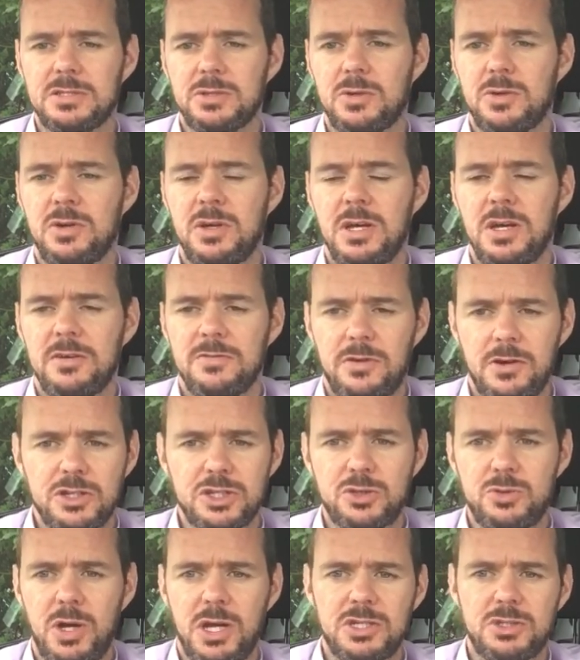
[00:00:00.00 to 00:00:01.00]
So
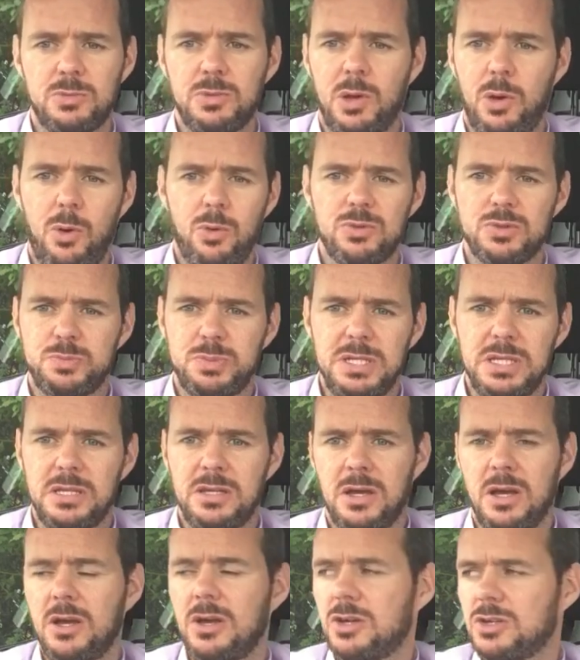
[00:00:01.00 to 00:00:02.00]
first question will always
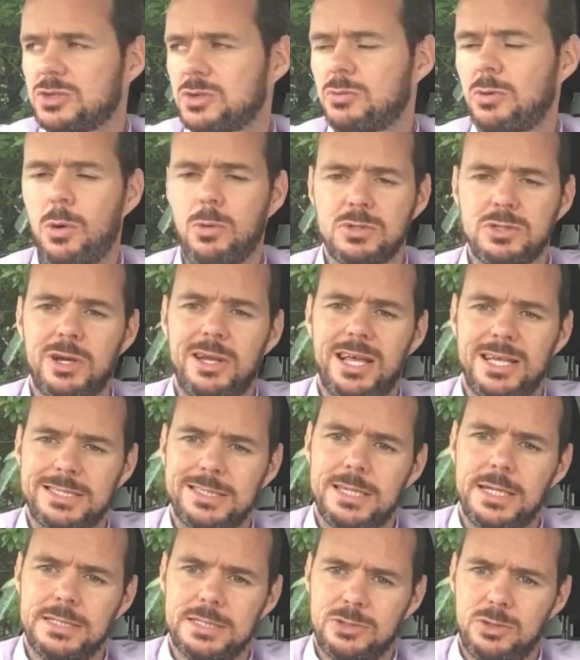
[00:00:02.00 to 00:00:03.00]
be, so what was our
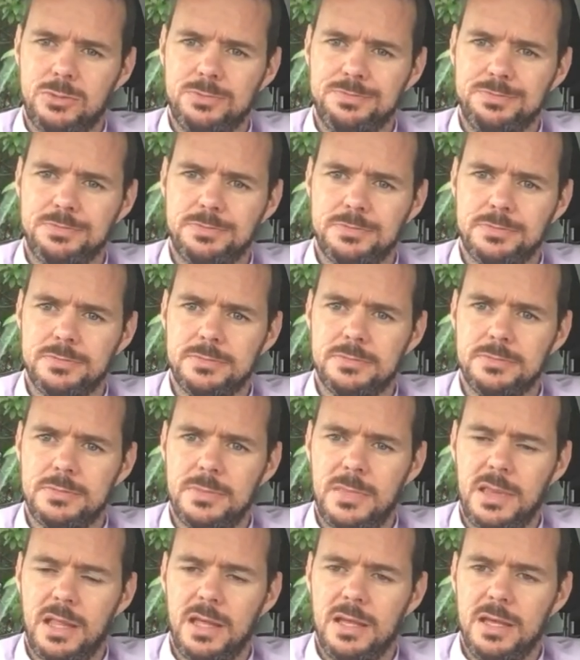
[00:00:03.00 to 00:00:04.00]
last lesson?
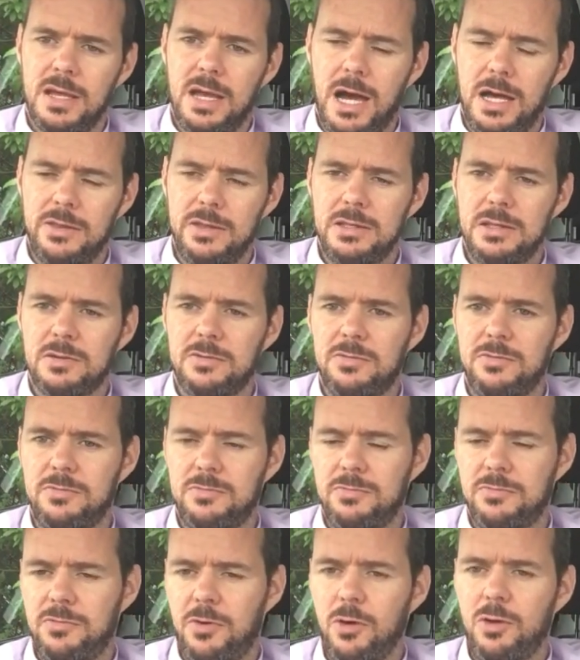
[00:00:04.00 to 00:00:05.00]
And then you'll
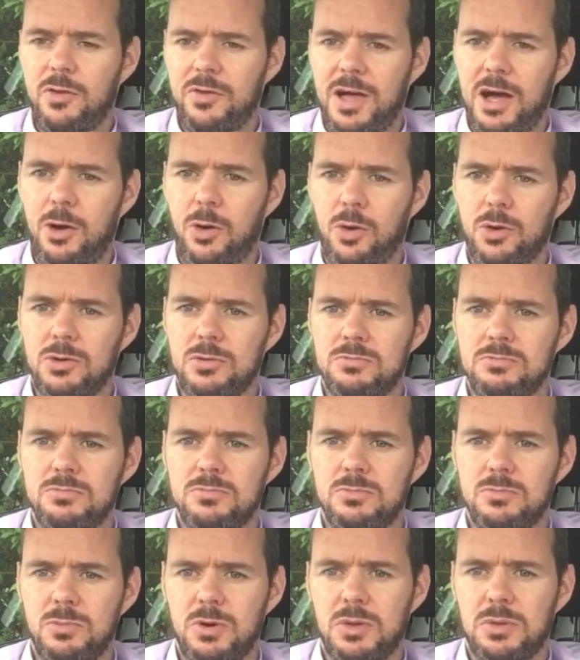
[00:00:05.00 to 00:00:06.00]
follow that on
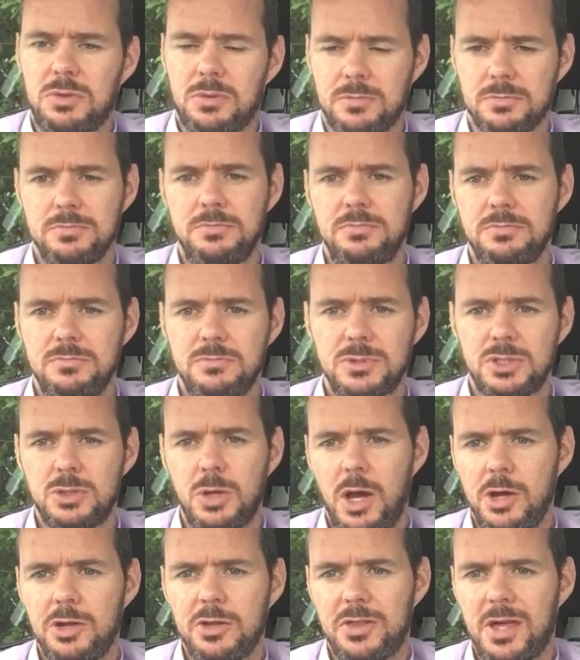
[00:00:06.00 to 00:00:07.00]
with,
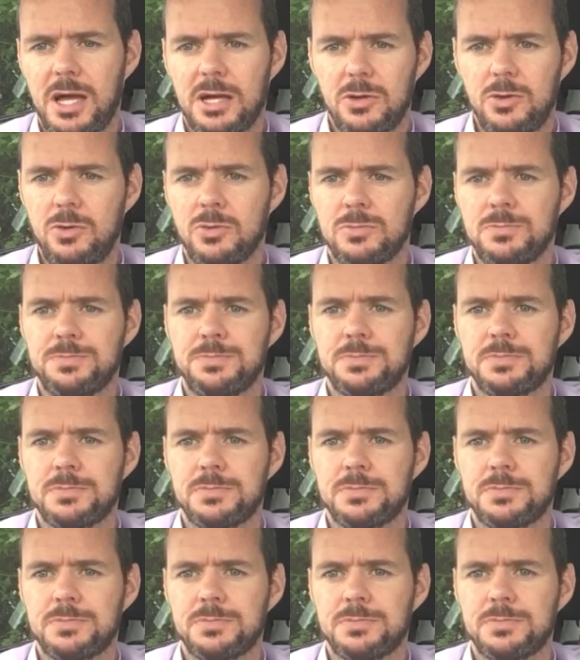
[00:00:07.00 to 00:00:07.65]
so how did that go?